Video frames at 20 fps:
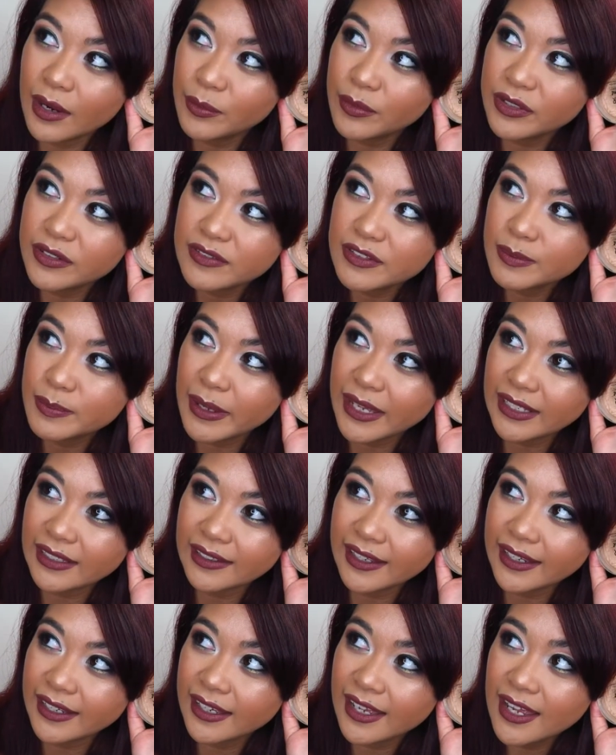I would have spent
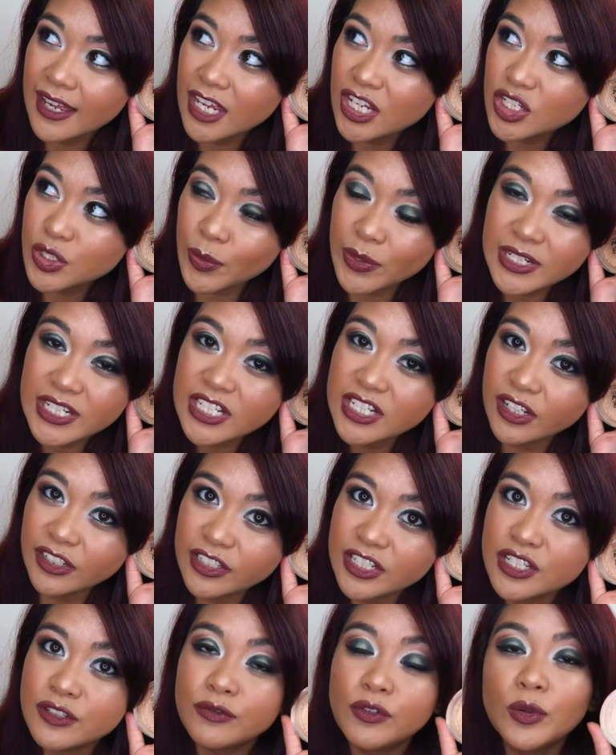like
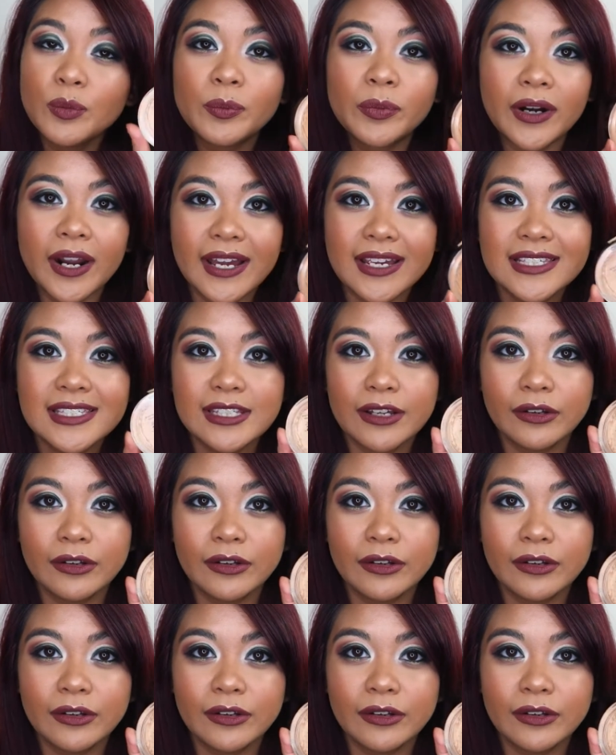$20 full price.